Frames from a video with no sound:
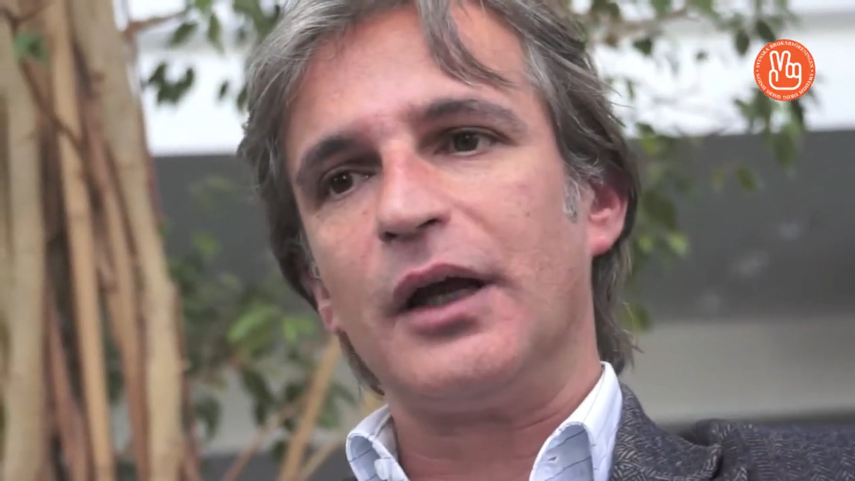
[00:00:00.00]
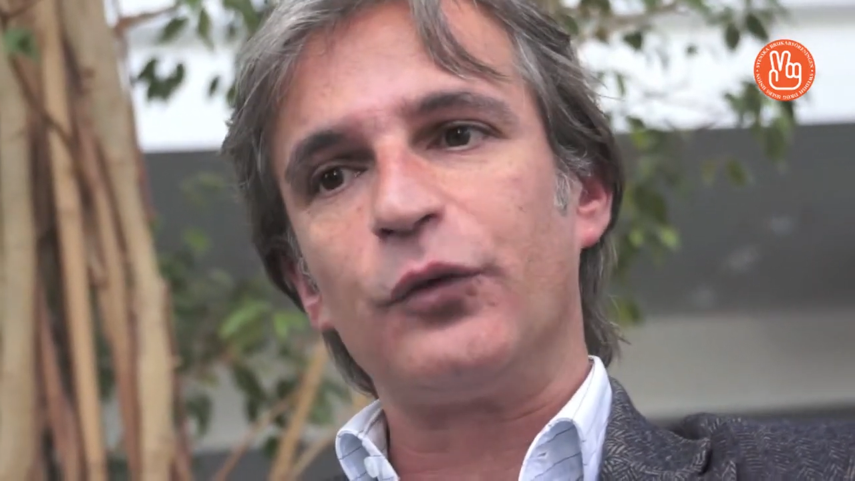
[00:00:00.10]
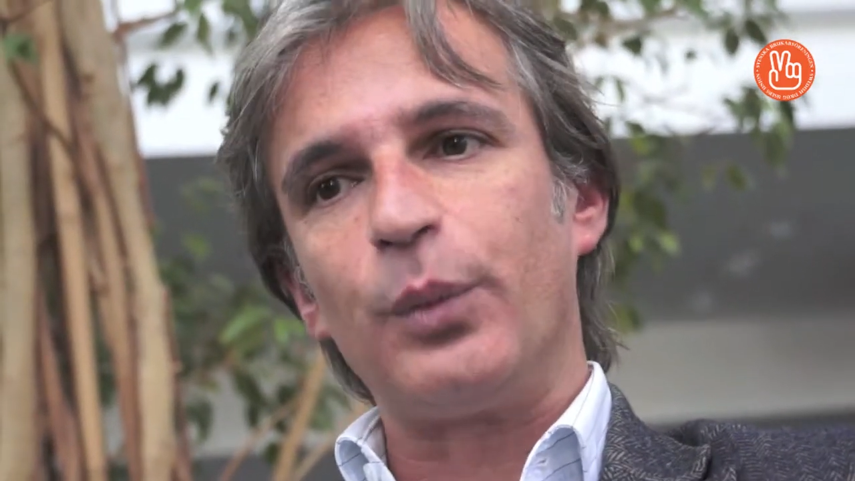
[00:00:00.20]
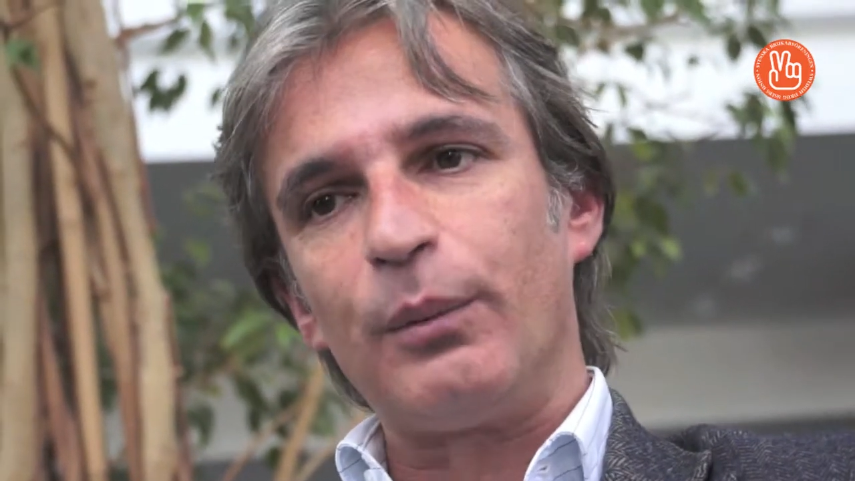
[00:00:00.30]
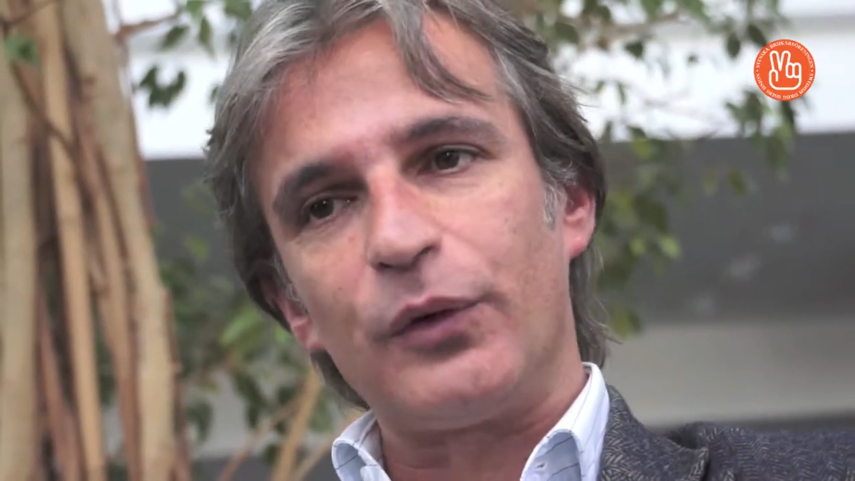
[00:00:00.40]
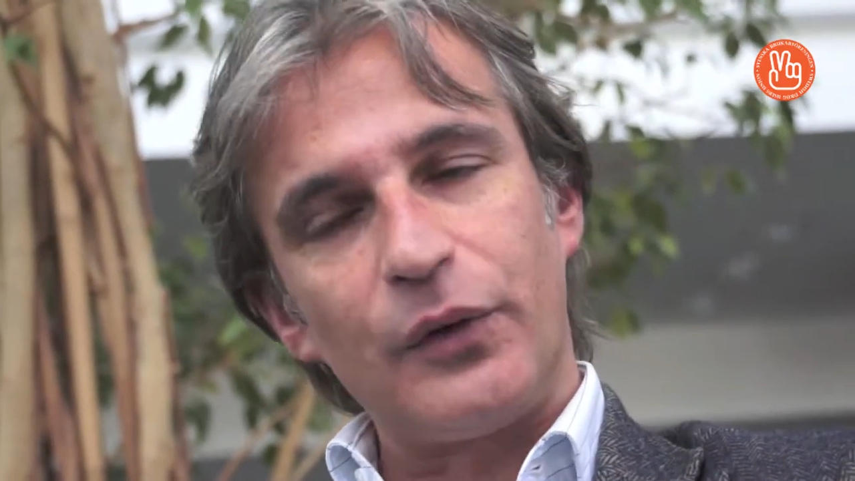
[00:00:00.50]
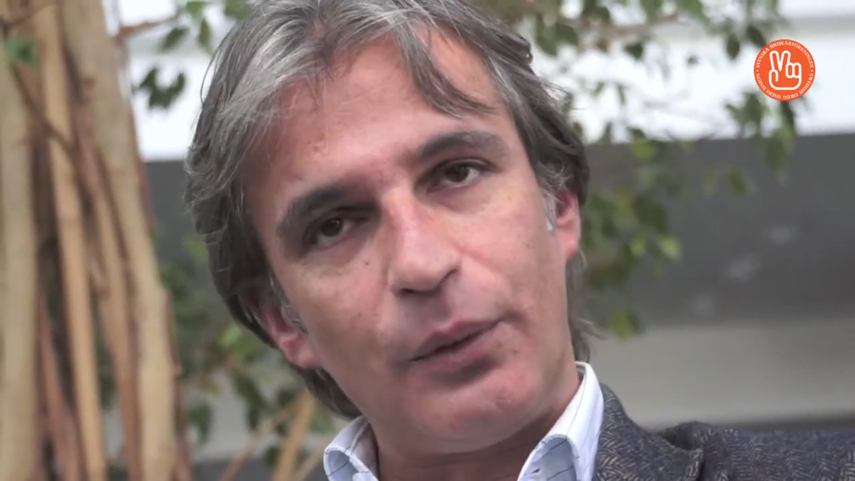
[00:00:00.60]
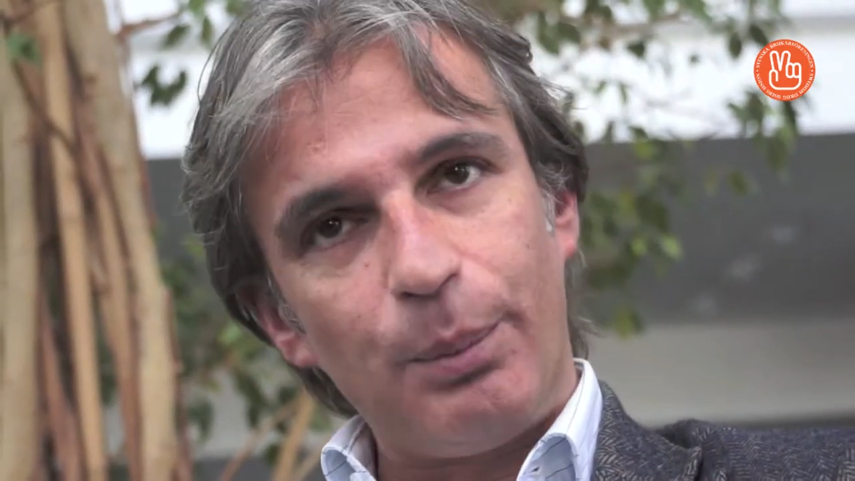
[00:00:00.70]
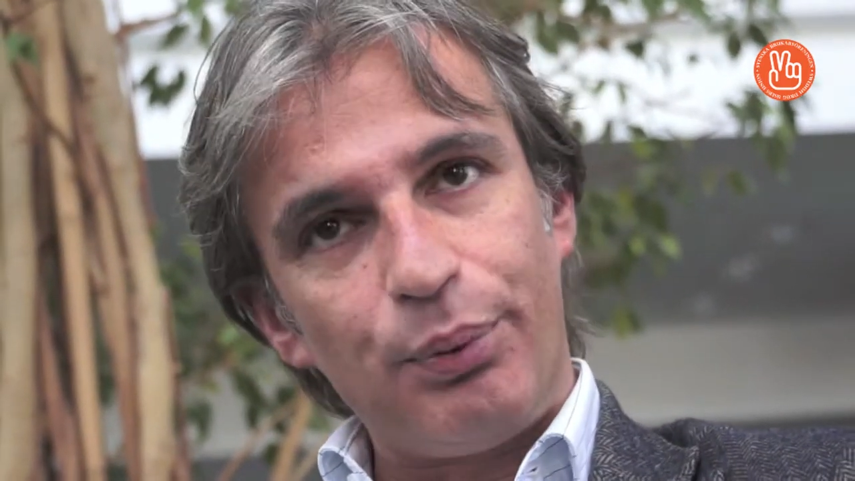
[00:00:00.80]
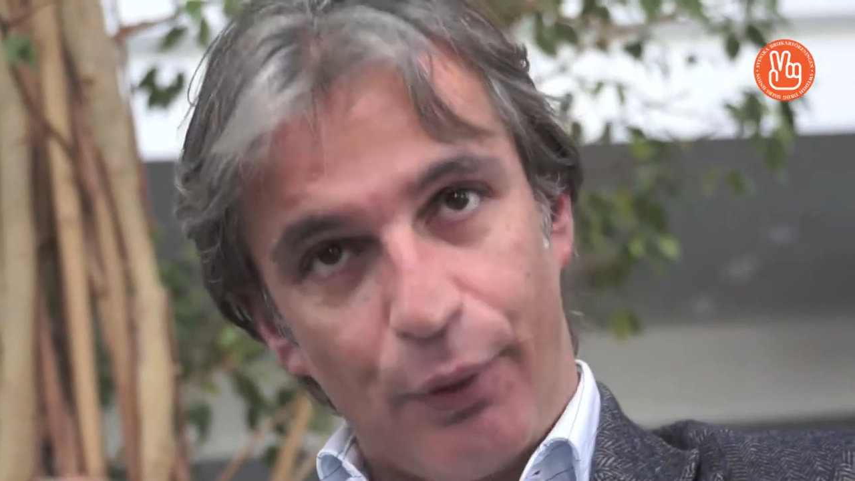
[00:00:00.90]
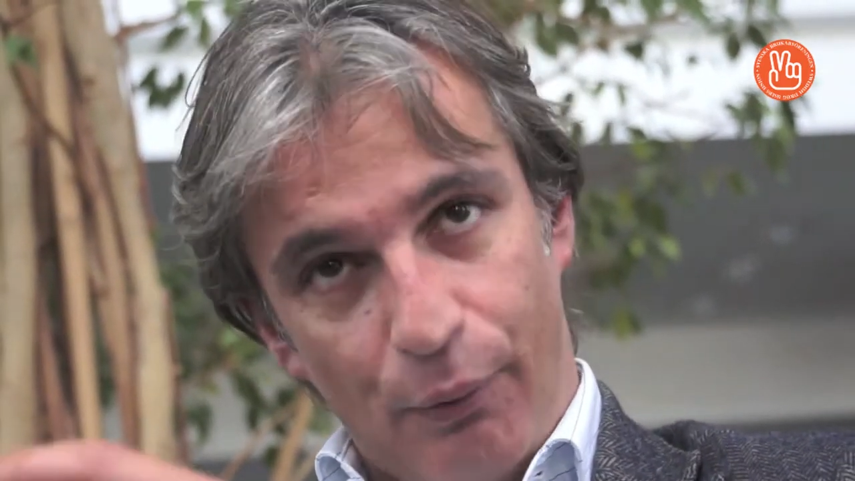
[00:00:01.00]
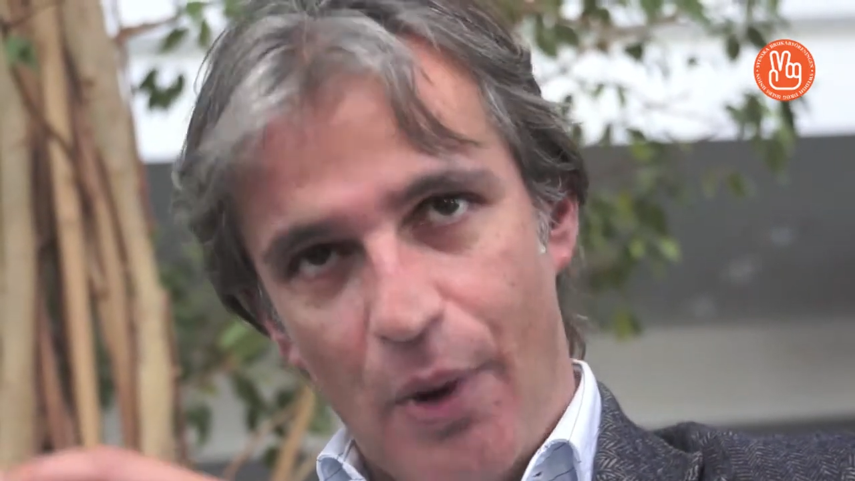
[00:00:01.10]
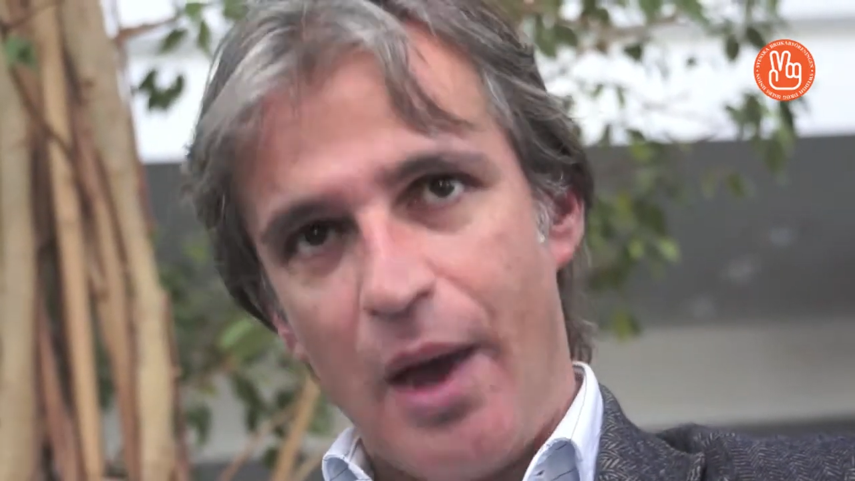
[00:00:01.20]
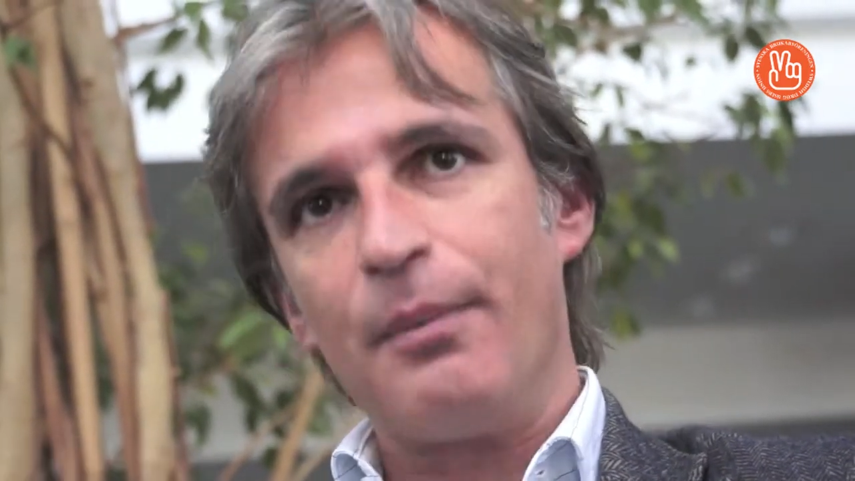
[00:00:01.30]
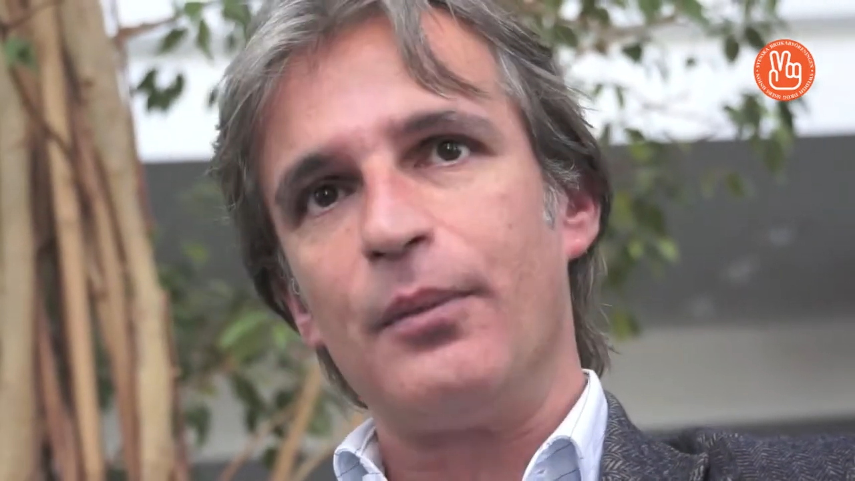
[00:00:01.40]
experimental
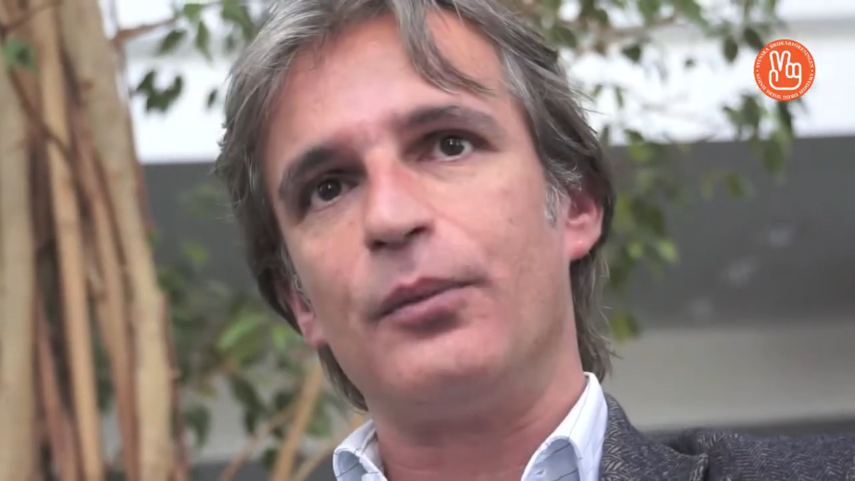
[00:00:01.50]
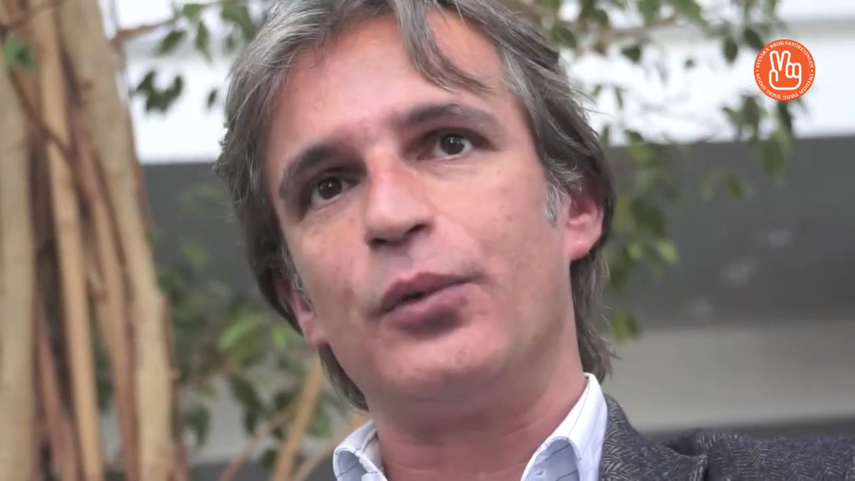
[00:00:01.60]
program